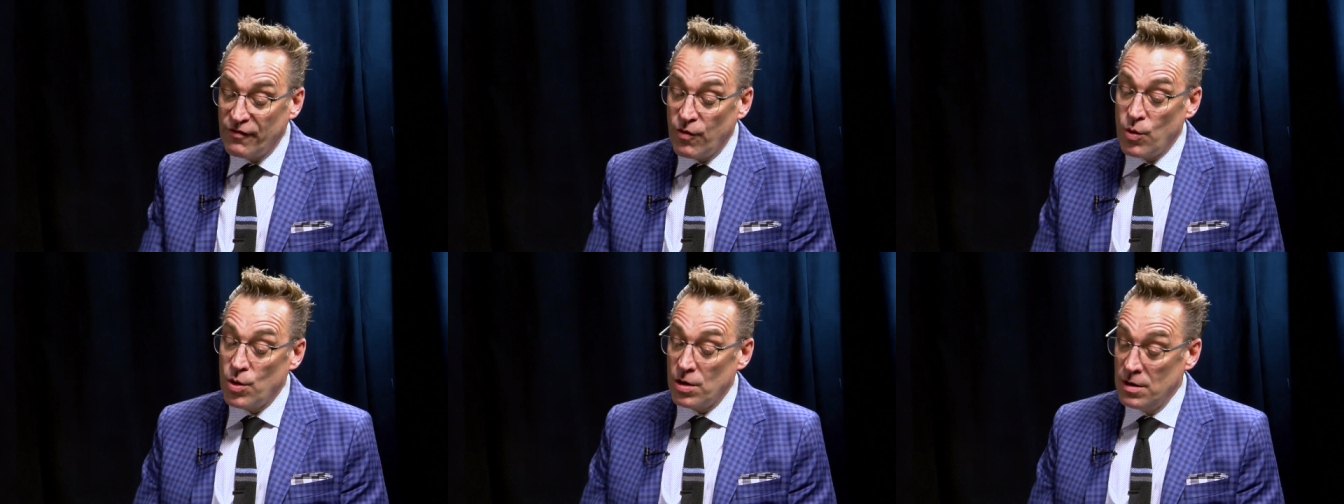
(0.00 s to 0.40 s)

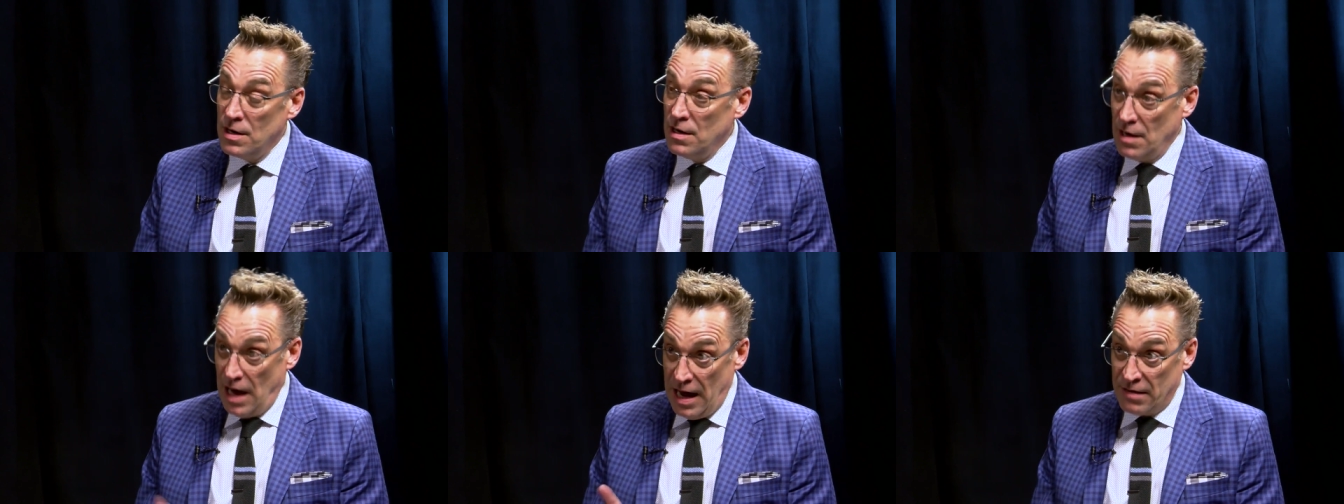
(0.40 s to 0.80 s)
for
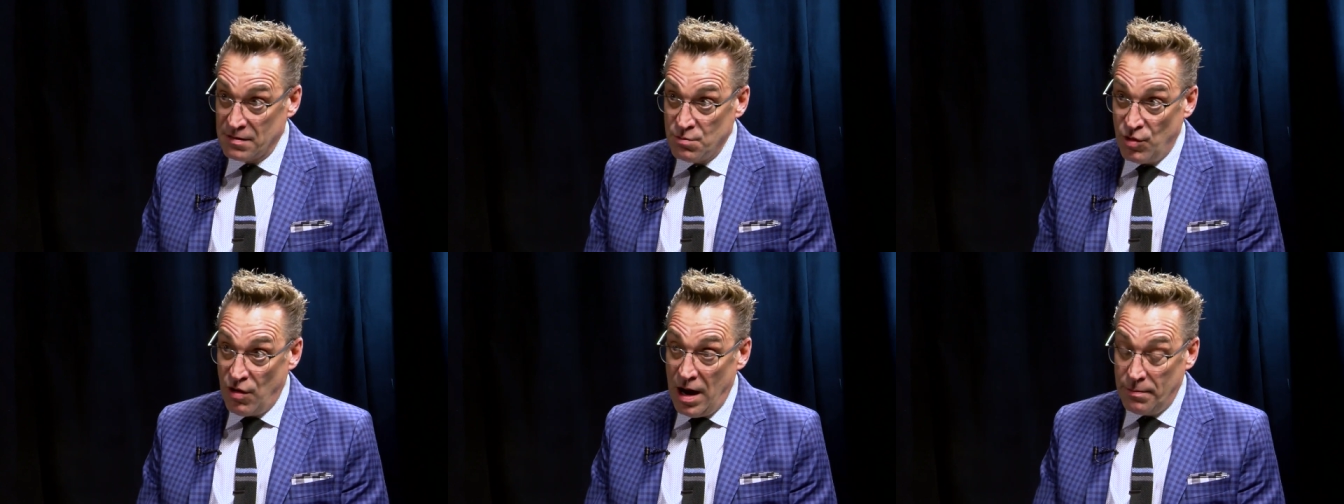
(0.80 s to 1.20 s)
out
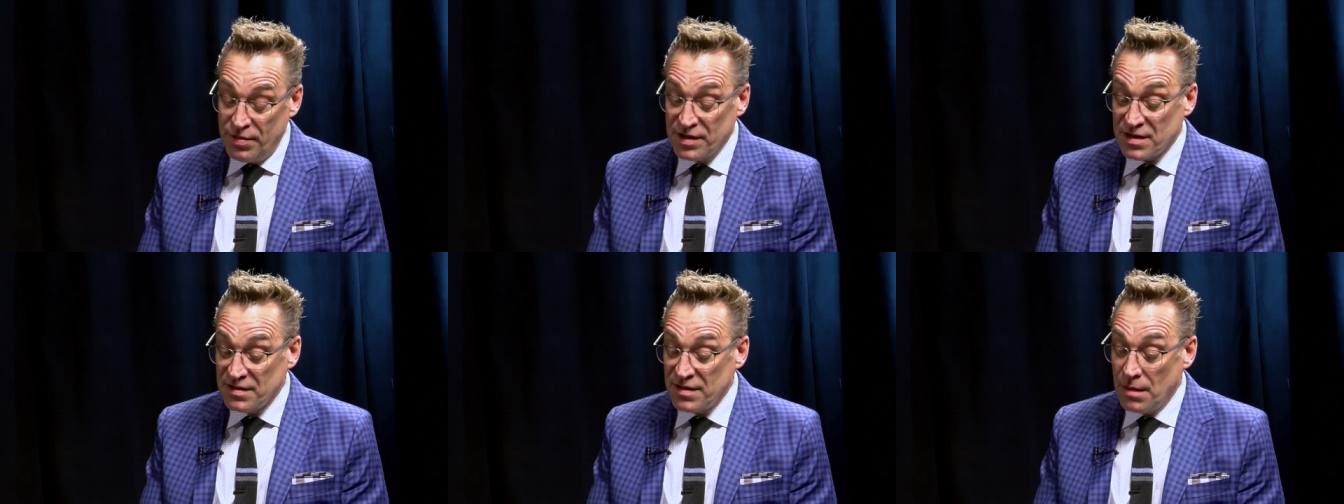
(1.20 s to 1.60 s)
of
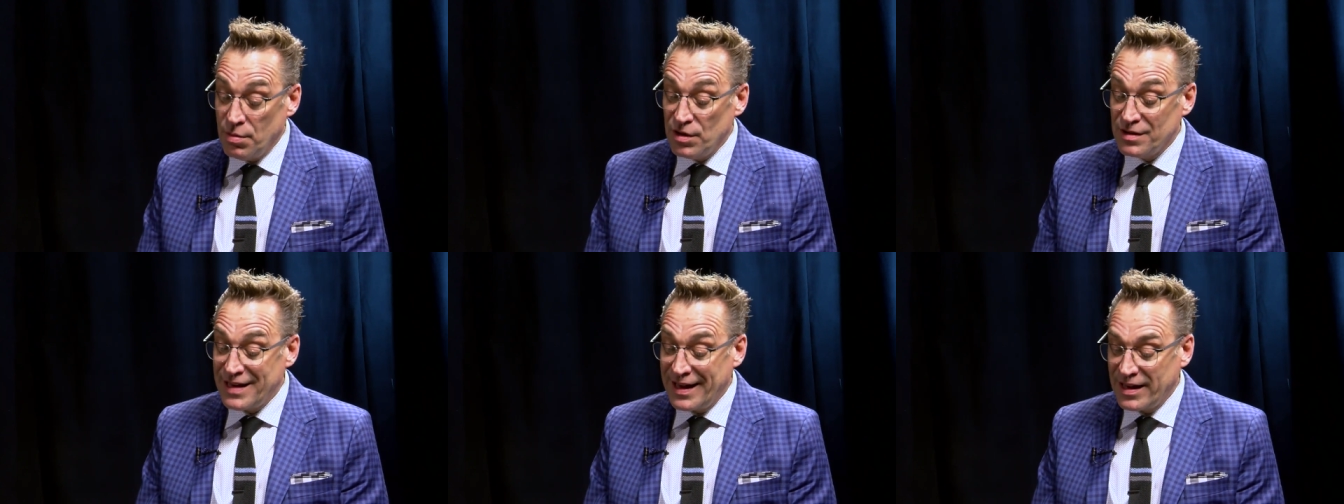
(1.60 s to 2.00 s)
Moapa at the
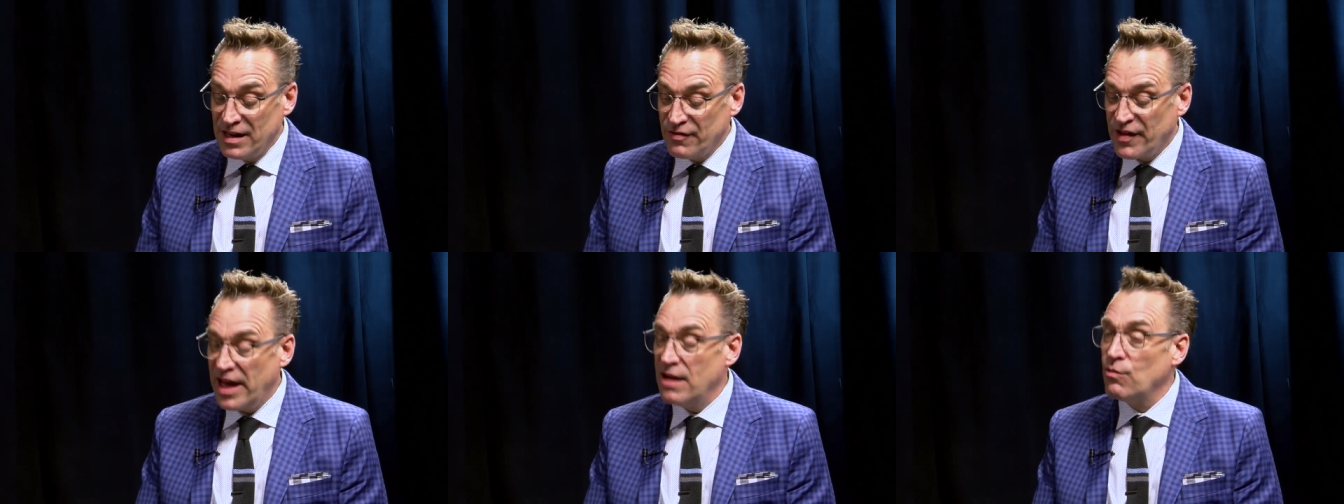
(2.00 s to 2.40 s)
double
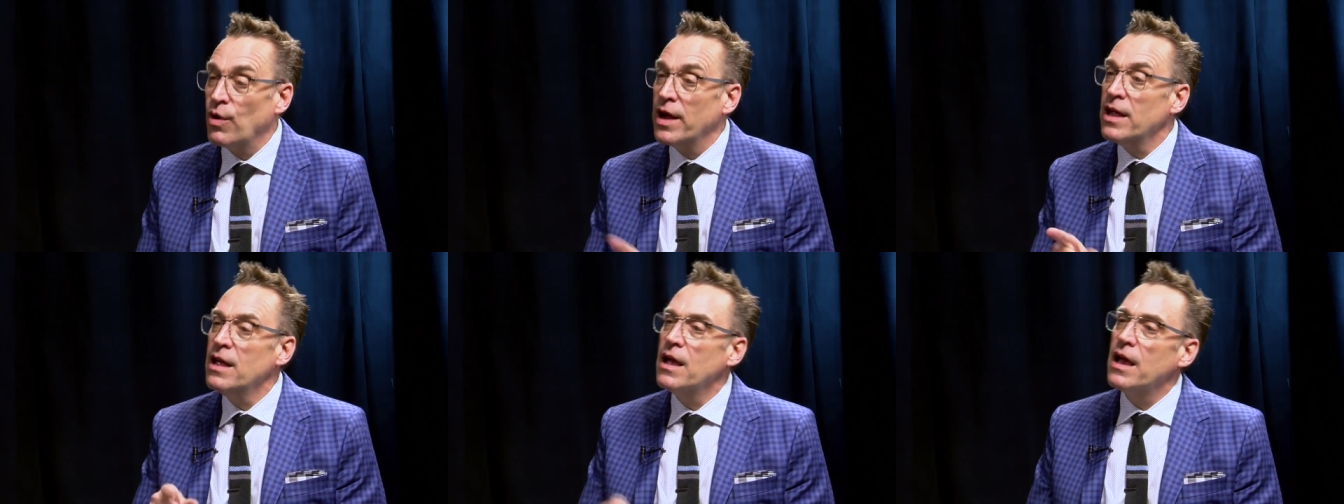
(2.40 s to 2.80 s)
negative
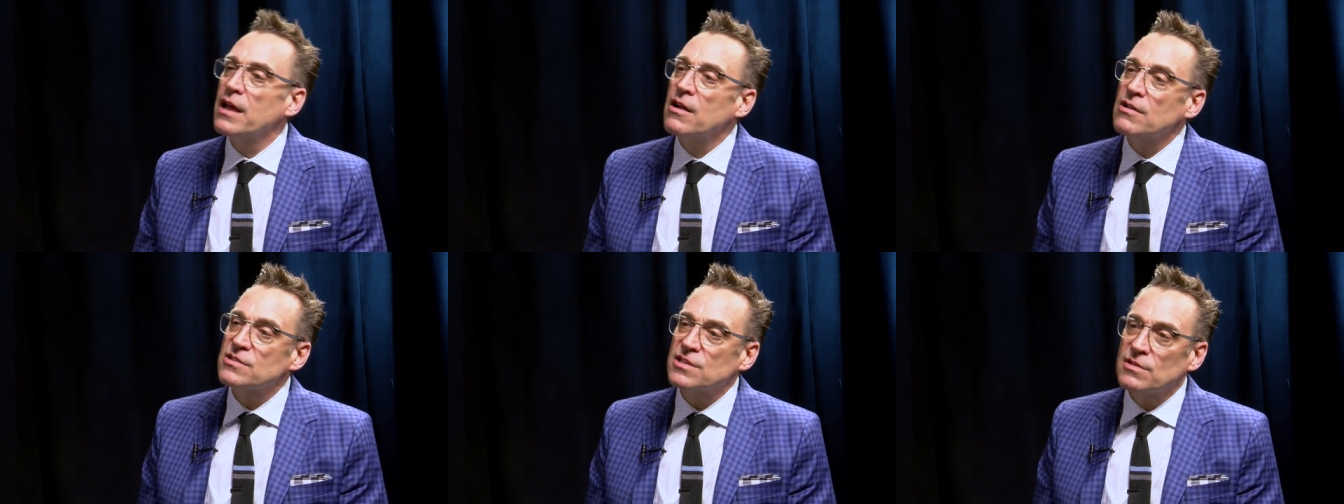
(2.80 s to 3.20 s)
gateway,
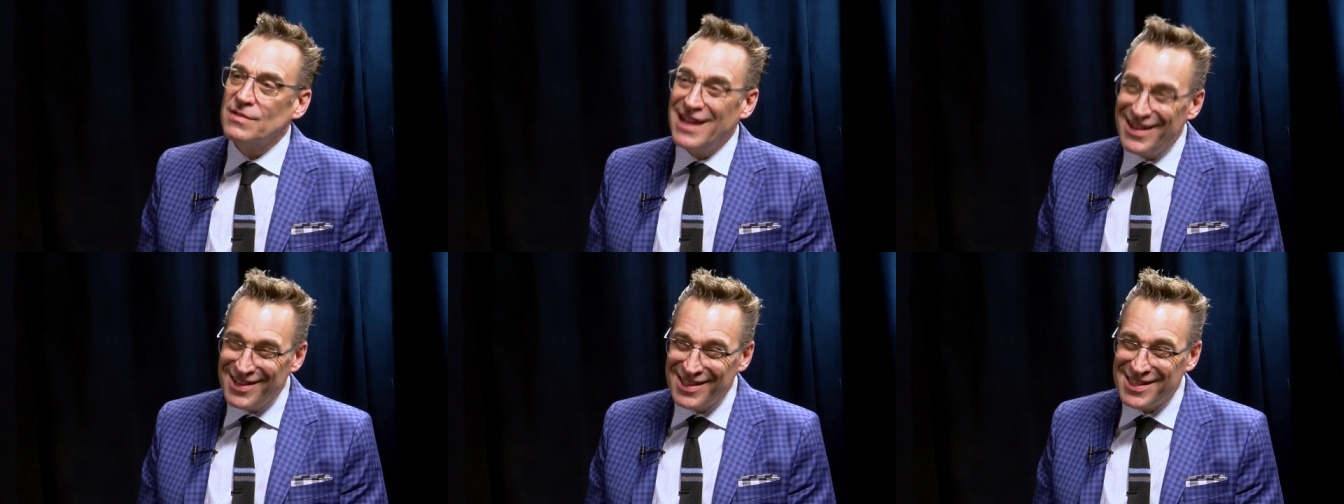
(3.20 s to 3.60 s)
and also
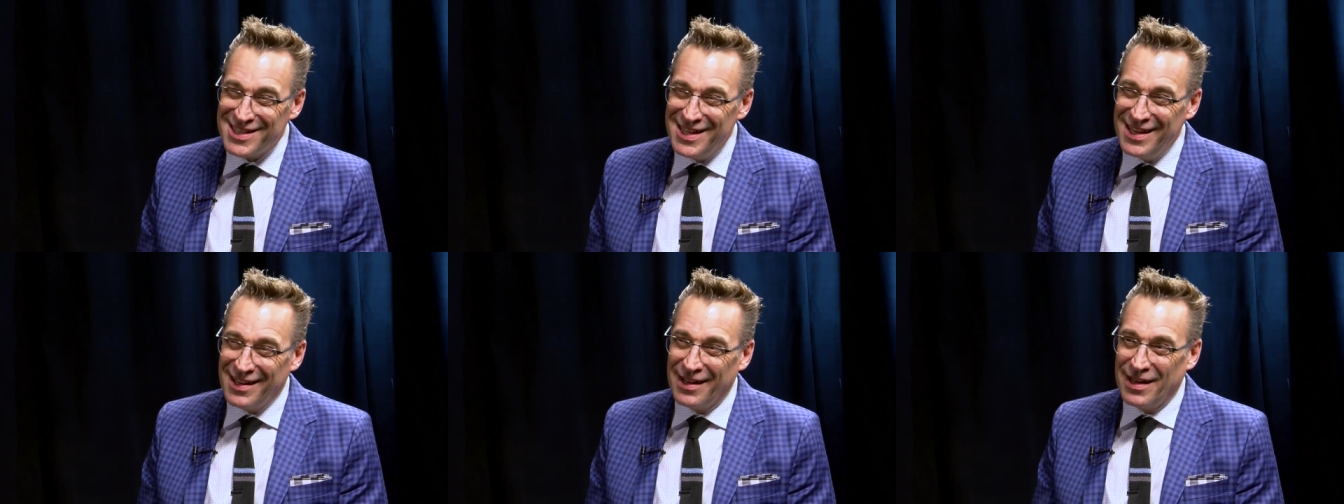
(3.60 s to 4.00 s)
Nellis
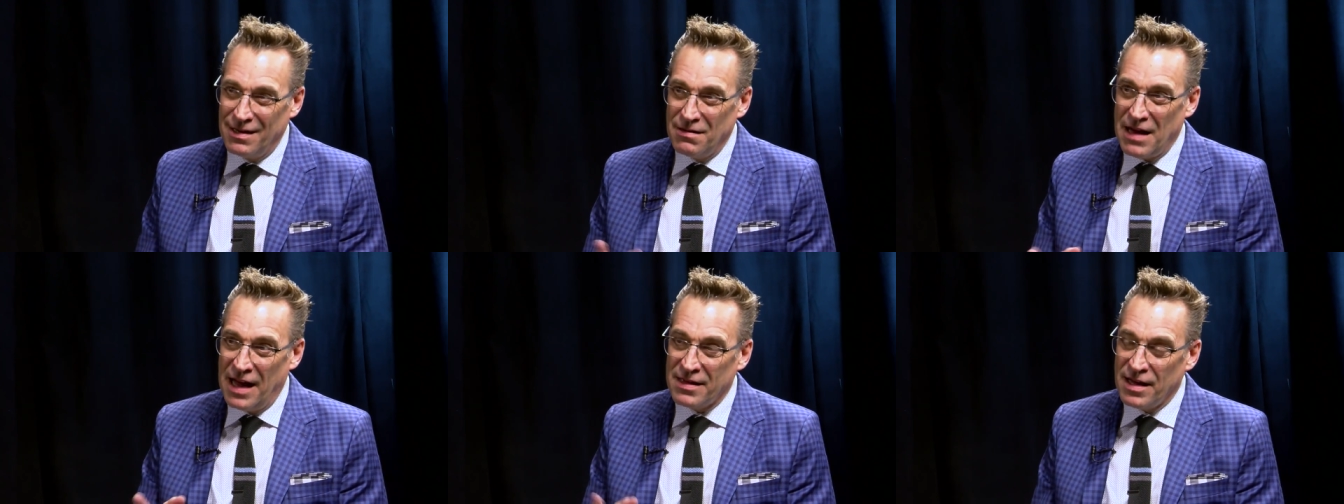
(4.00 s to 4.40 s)

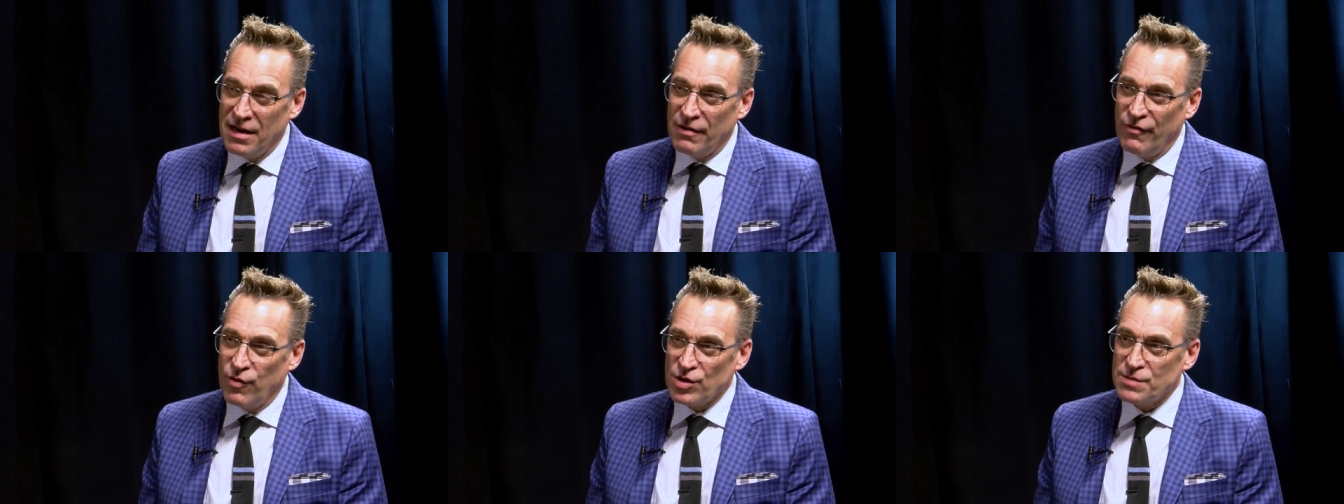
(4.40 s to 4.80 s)
Ceiling at
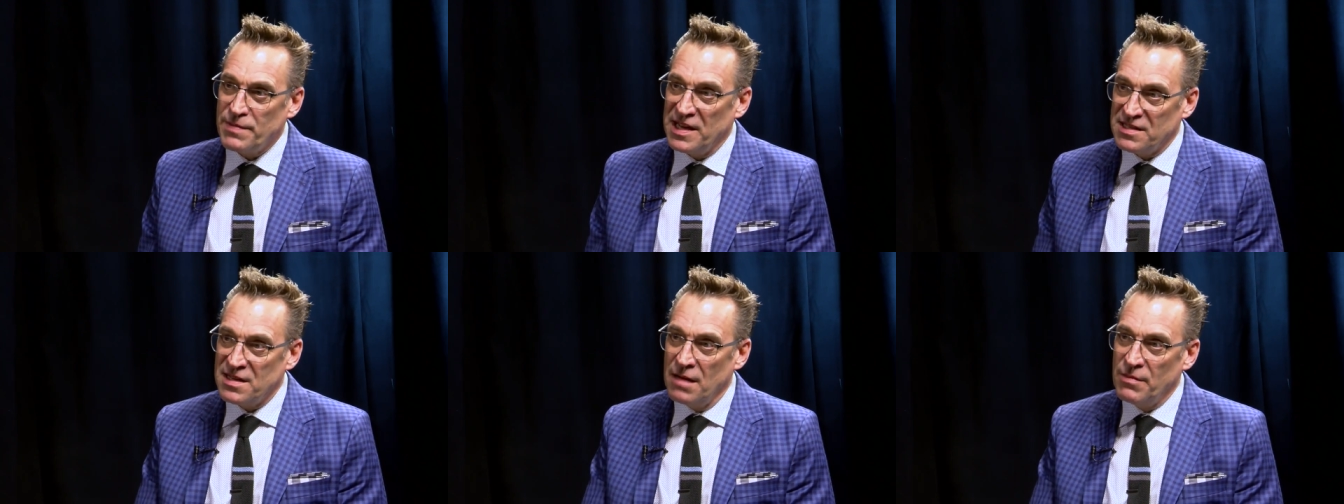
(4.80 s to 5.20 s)
the Air Force
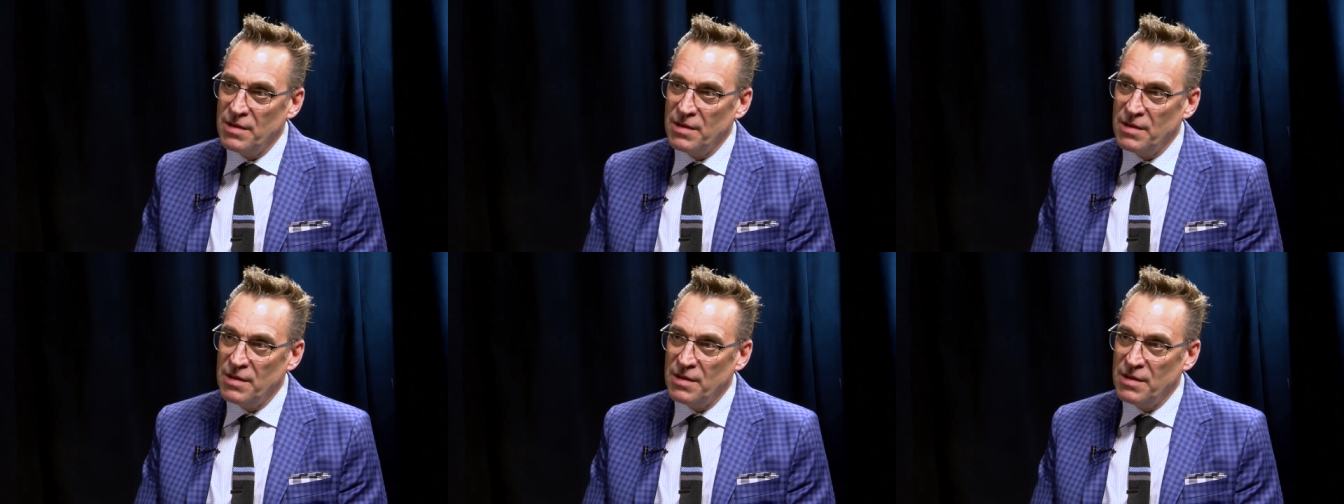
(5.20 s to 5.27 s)
Base. Tell